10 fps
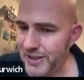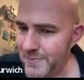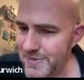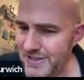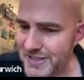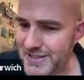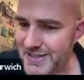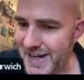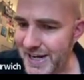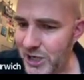when it comes to
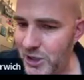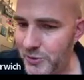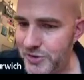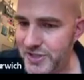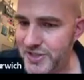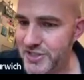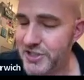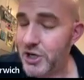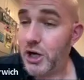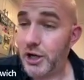sound, this is
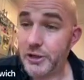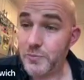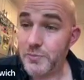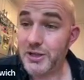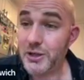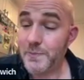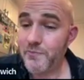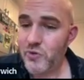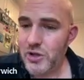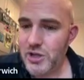an audio
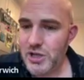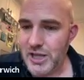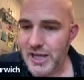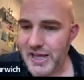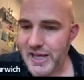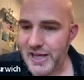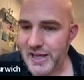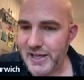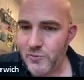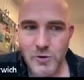meter.
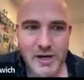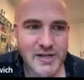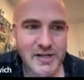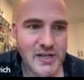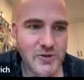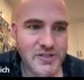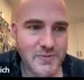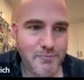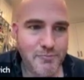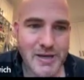And right now it's
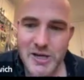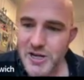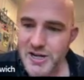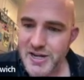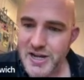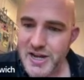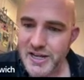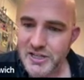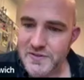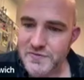about at
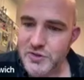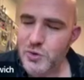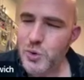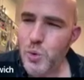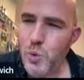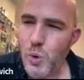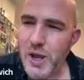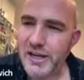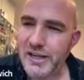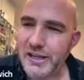
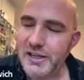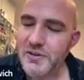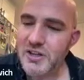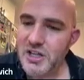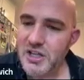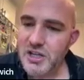-20.